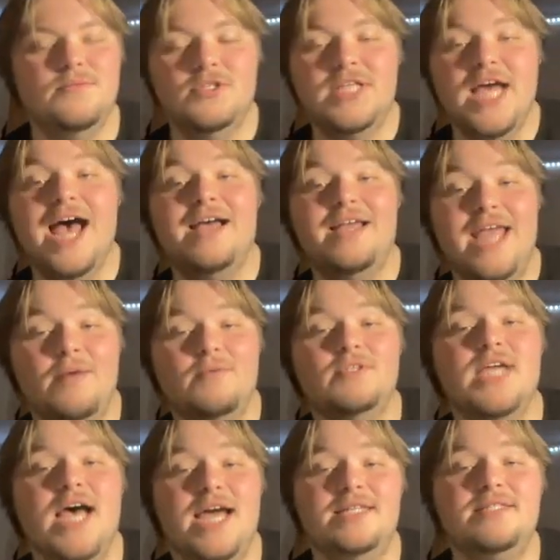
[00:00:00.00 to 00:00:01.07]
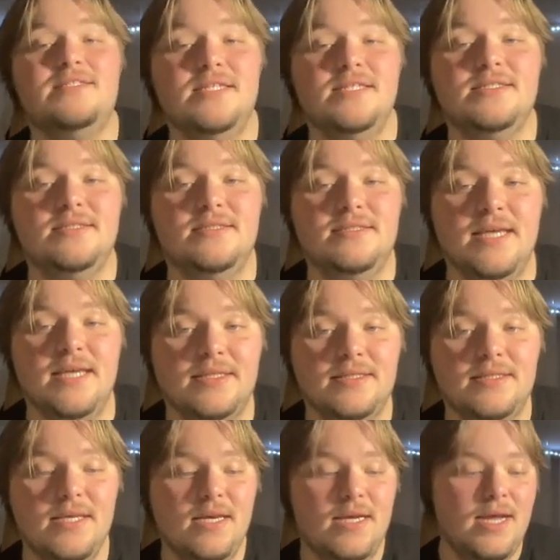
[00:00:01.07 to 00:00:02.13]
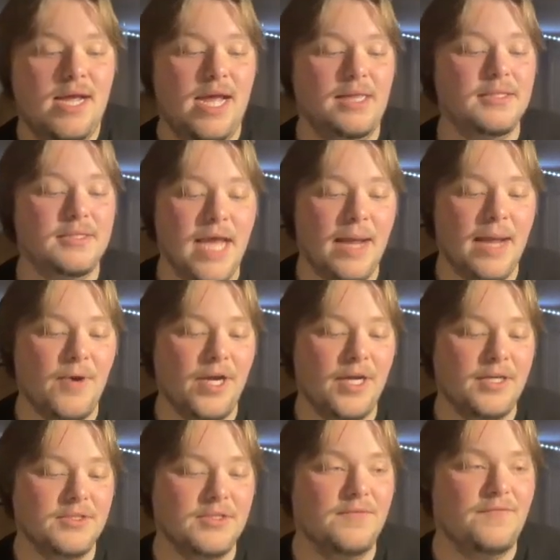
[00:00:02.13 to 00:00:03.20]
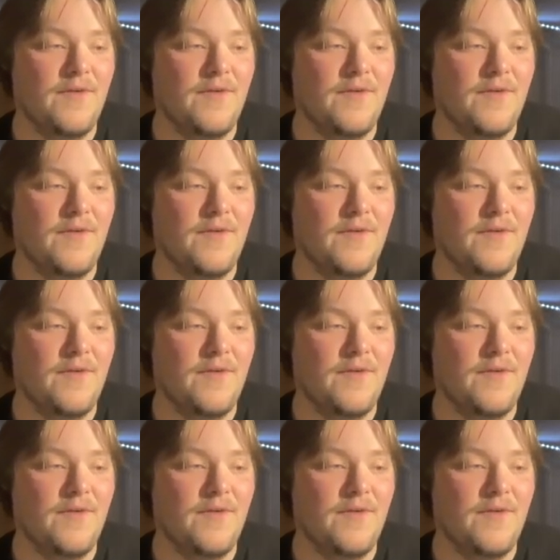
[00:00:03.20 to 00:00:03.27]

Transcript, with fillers: We're di- yeah, we're tied at six and six, and the tiebreaker is the